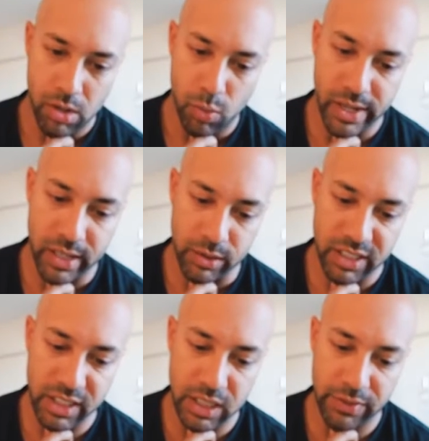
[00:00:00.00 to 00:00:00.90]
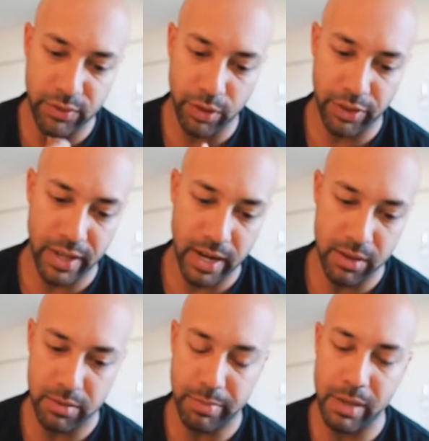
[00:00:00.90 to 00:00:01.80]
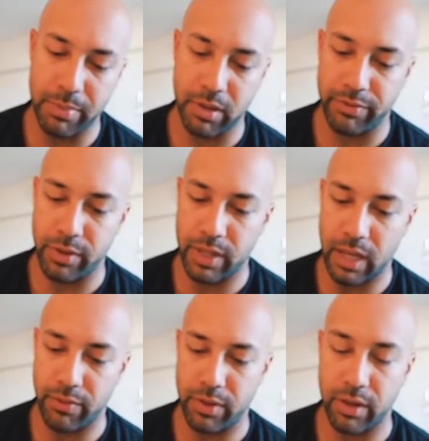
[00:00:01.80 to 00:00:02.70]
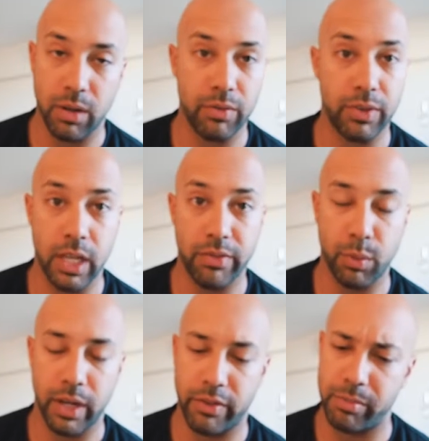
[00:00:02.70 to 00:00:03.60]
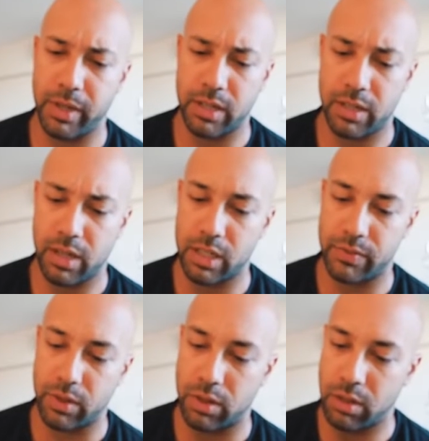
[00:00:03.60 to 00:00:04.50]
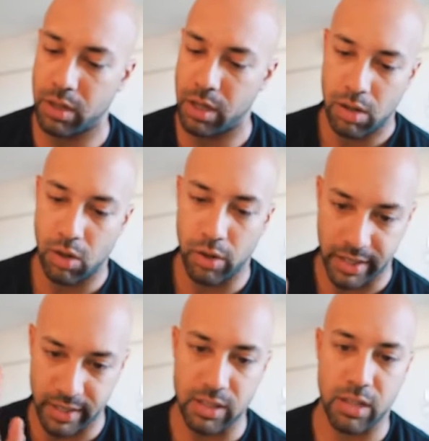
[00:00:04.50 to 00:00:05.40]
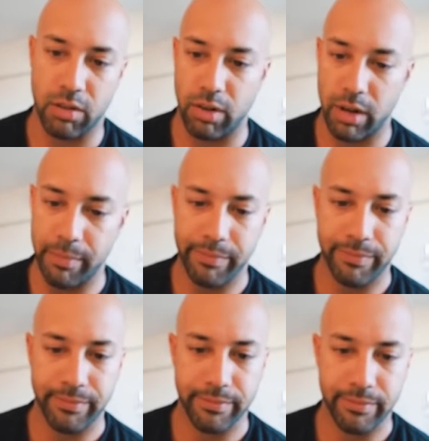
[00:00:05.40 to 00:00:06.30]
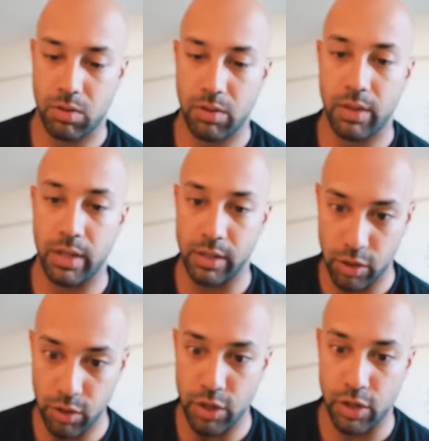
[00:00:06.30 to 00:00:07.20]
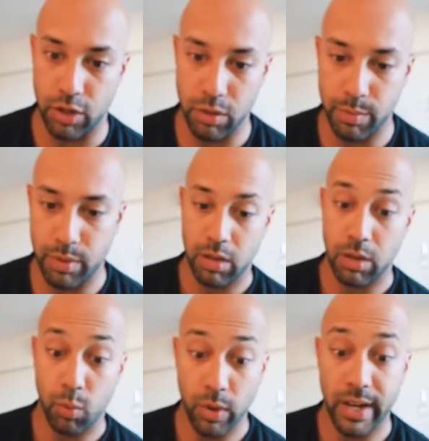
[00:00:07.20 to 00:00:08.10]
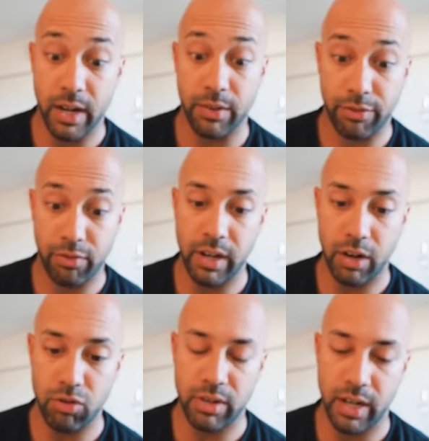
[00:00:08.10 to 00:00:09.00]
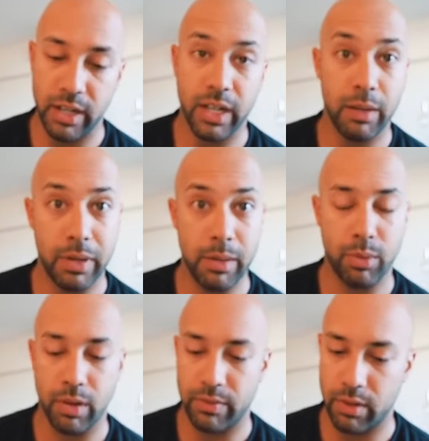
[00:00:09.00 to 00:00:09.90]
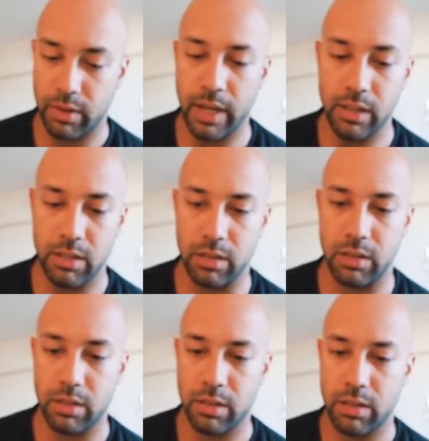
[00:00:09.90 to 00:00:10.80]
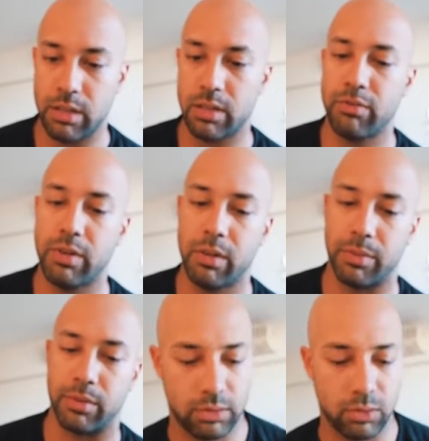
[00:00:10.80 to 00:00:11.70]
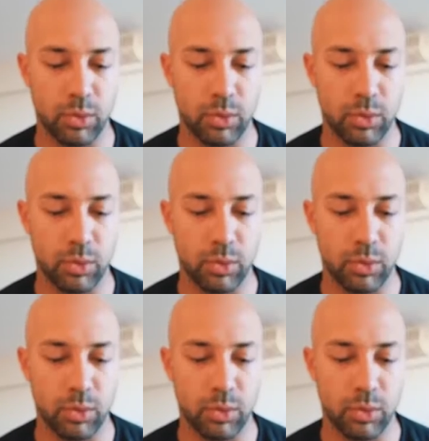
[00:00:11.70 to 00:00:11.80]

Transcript: Wow, 64,000 people have viewed that video of the giveaway from yesterday's vlog on Instagram. On YouTube, wow, 388 people have entered. That's incredible.